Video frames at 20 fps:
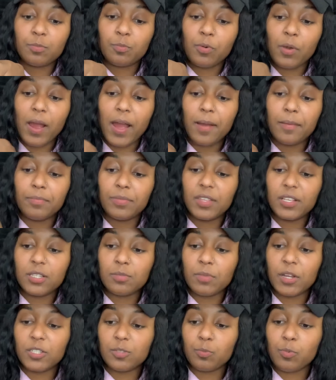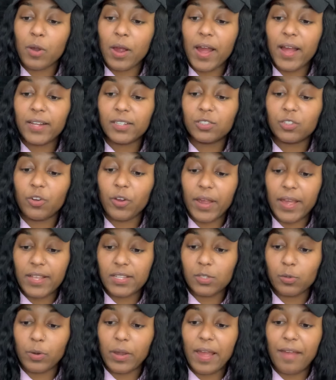
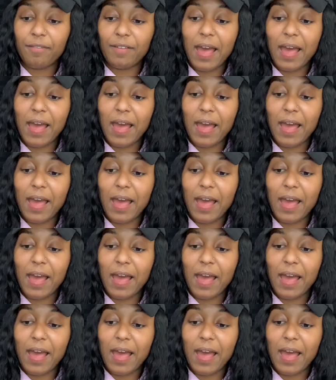progress or have